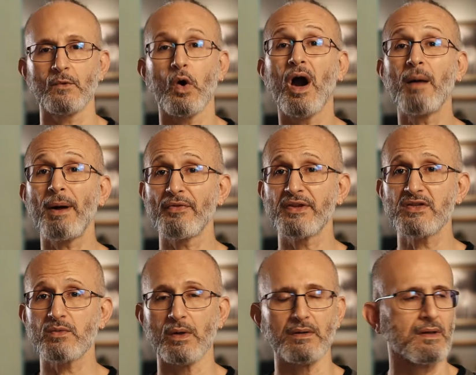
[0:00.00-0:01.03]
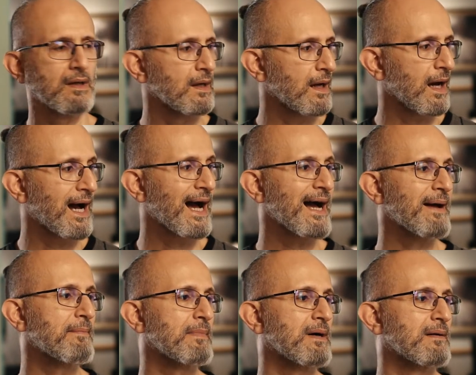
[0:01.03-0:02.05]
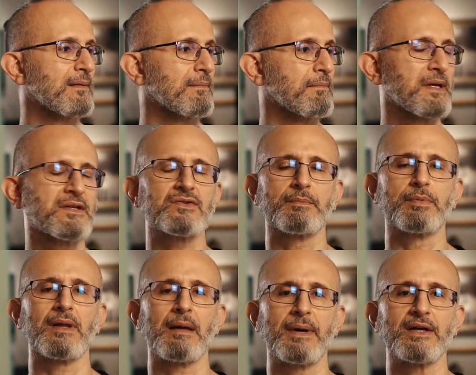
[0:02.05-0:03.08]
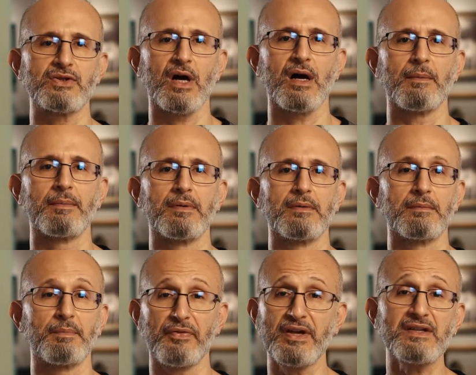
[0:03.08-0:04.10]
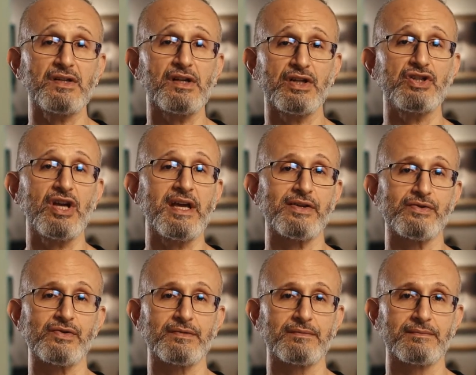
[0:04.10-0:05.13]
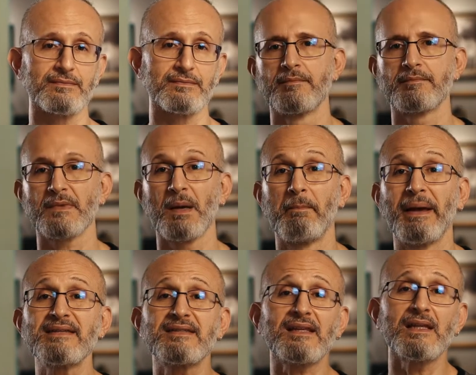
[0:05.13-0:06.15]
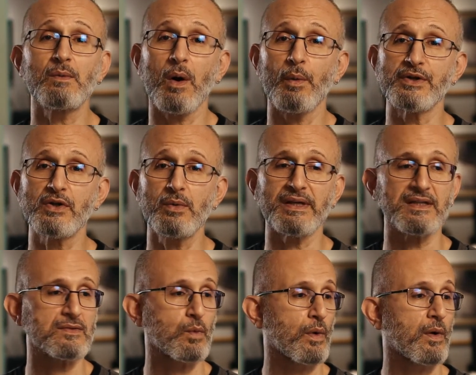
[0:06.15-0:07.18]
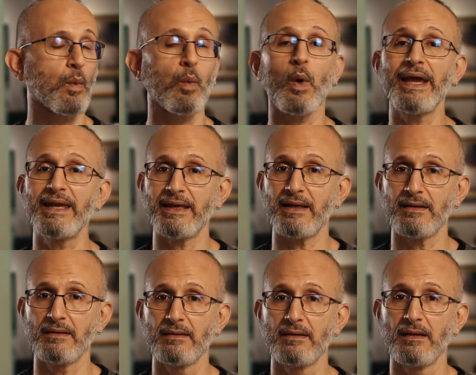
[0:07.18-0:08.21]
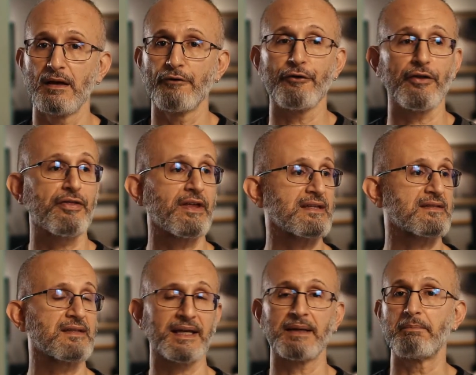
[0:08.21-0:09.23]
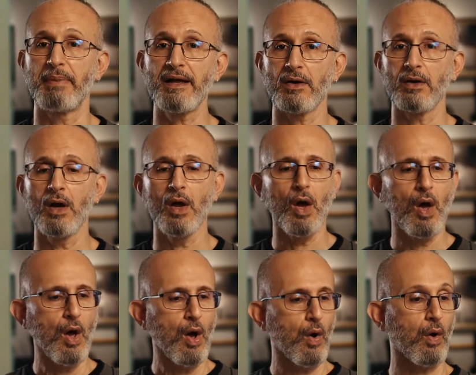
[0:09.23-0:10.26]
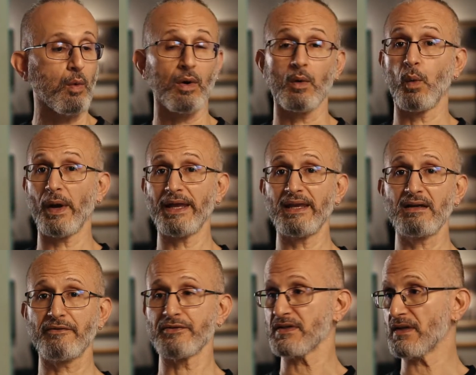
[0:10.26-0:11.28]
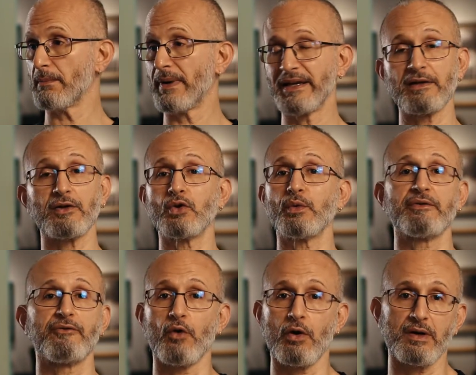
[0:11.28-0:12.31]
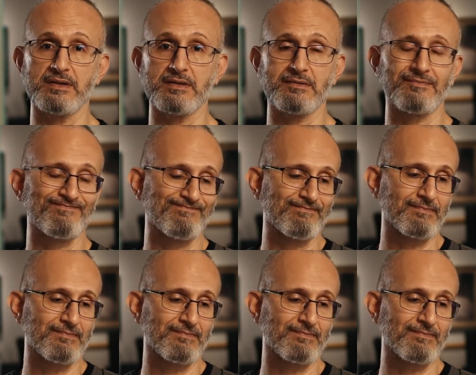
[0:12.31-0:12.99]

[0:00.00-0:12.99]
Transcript: Or how about this one? I'm miserable at my job, but things are going to change. Basically, what we're doing is we're waiting for things to get better, or we're waiting for somebody to do it for us.